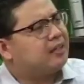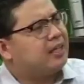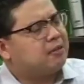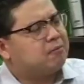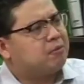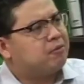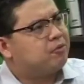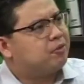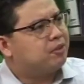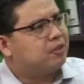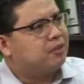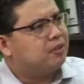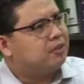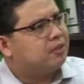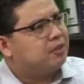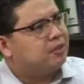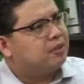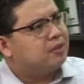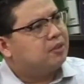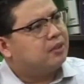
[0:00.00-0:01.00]
that before?
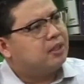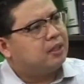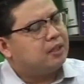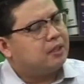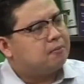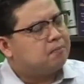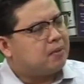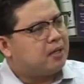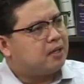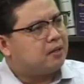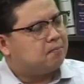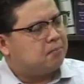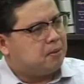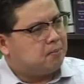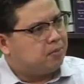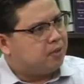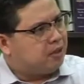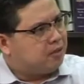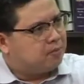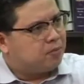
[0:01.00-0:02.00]
Na parang
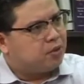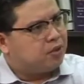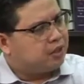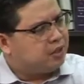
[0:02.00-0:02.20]
people are more